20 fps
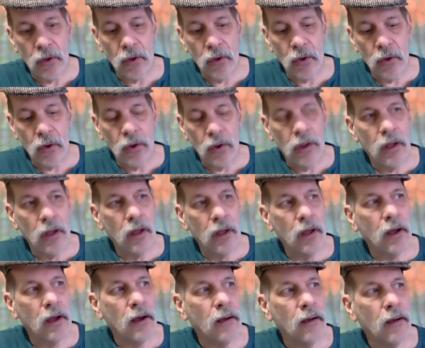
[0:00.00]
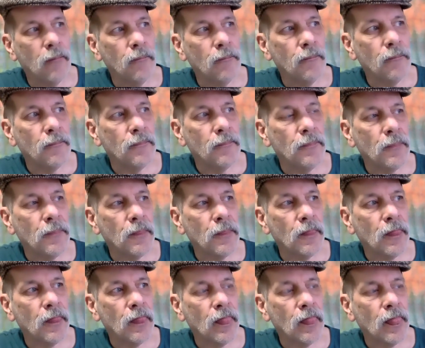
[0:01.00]

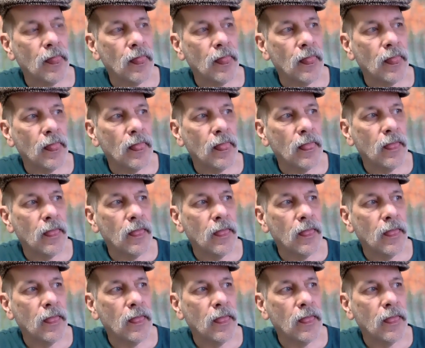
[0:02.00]
(silence)